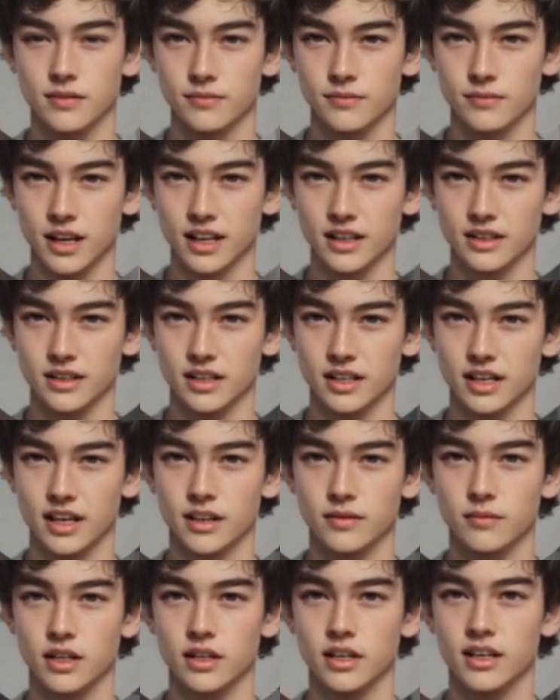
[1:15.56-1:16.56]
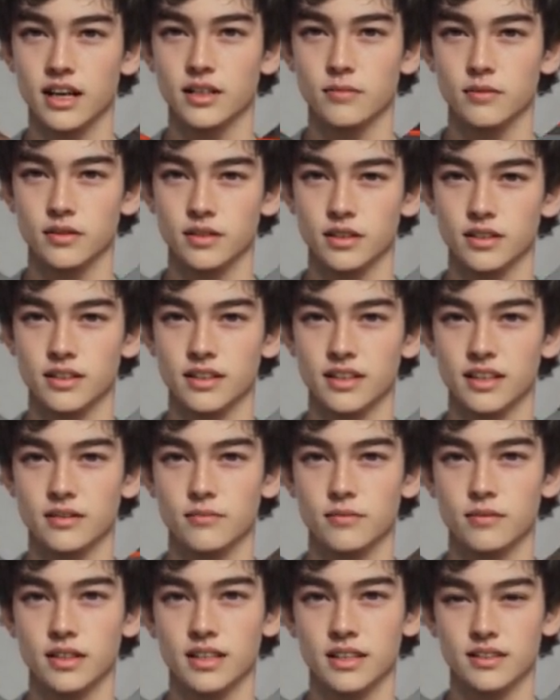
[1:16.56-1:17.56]
Make sure to communicate with your
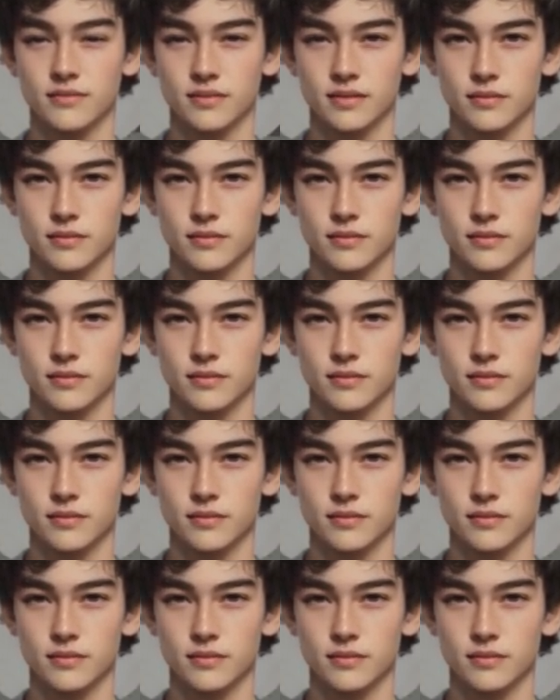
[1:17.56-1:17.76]
team and keep